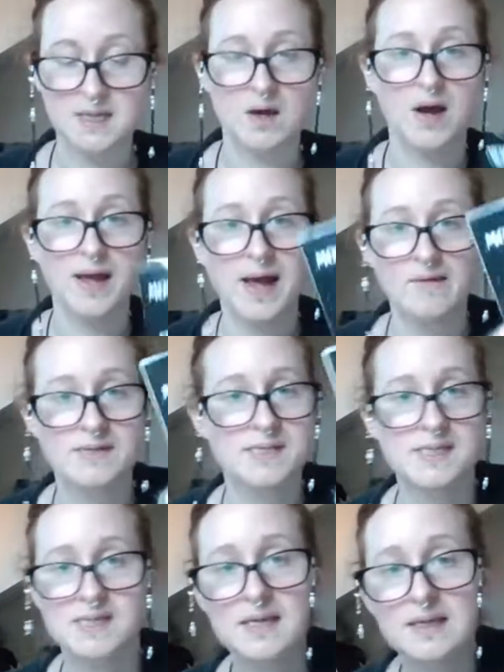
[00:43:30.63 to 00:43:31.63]
that I haven't
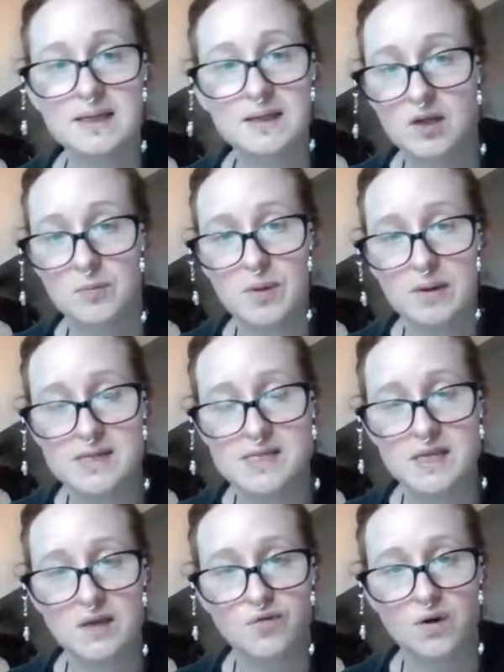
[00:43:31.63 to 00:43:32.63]
seen in the
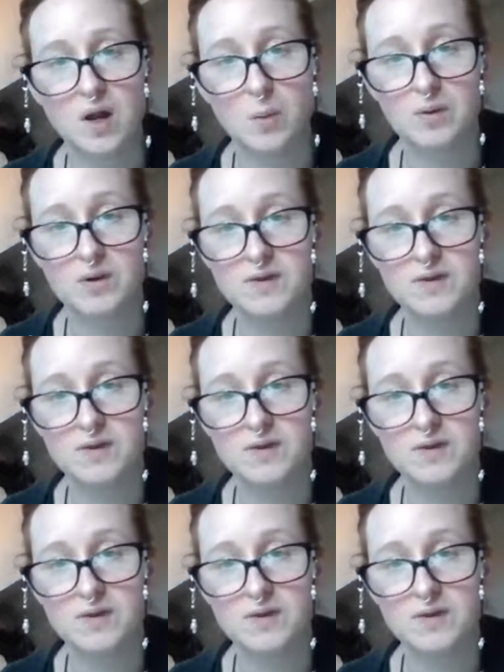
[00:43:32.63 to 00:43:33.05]
community for a couple